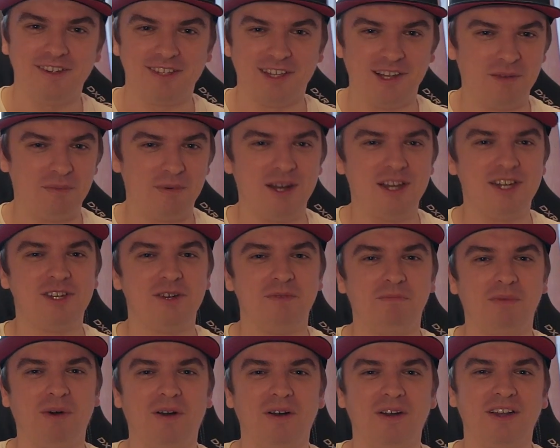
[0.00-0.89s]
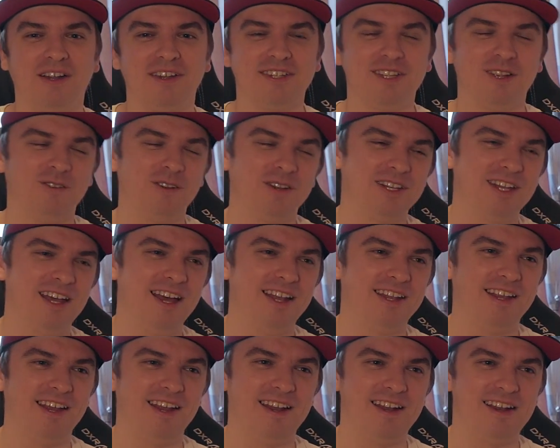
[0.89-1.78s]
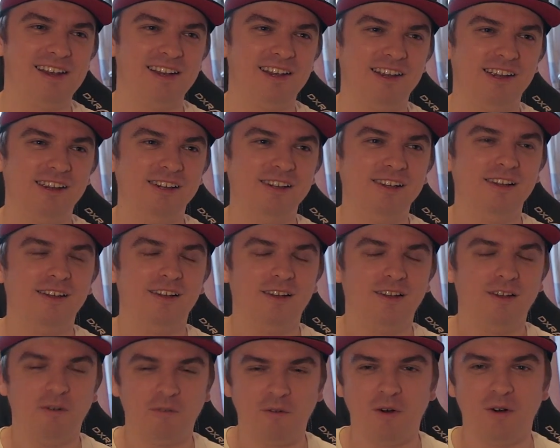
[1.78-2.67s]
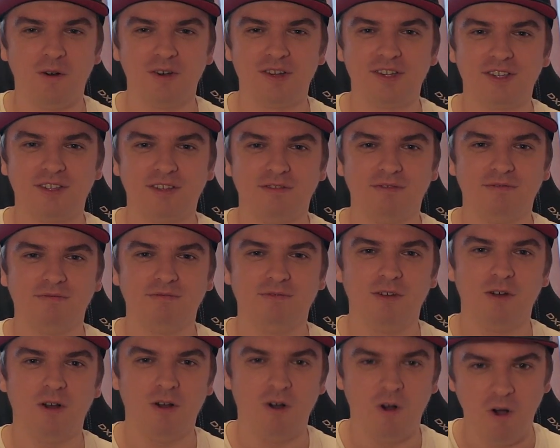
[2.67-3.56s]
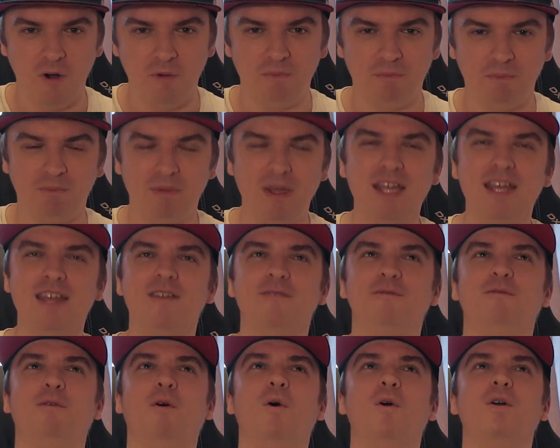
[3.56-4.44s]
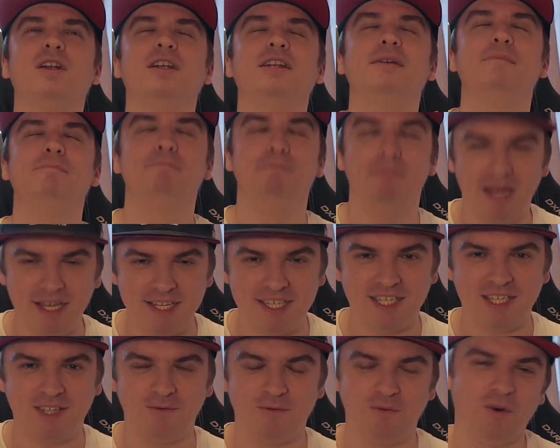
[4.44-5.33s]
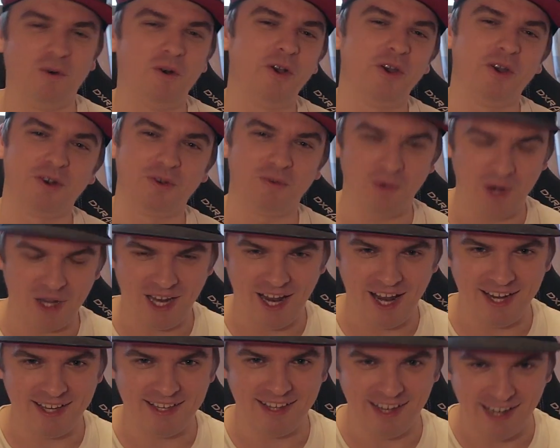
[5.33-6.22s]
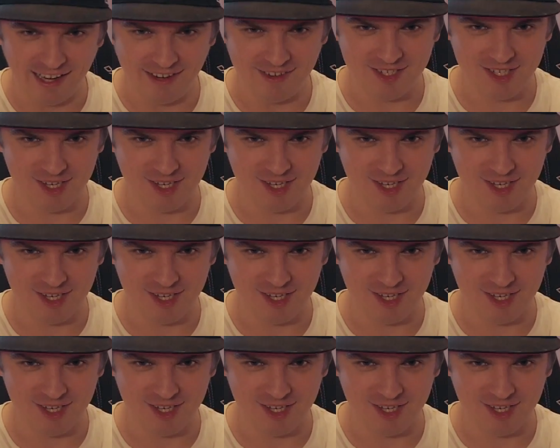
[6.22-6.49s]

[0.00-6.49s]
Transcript: celebration party and stuff like that, and of course, hoping for the best for your 2018.